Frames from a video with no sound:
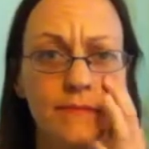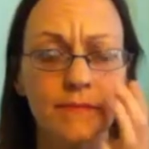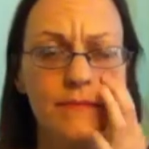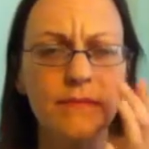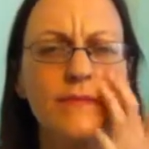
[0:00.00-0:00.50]

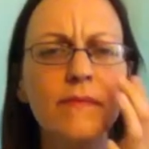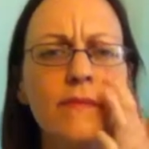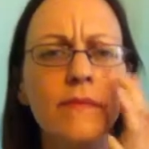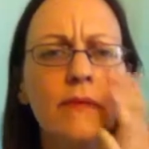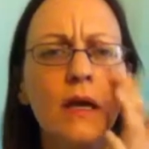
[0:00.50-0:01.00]

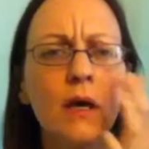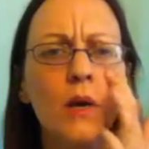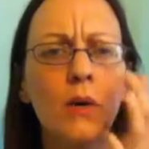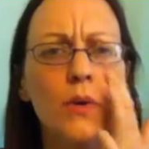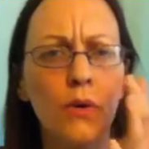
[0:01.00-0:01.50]

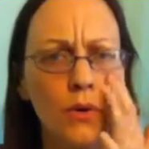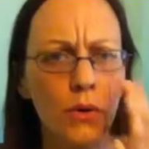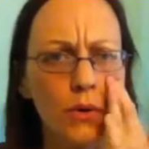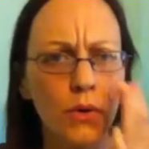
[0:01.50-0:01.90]
(no one is talking)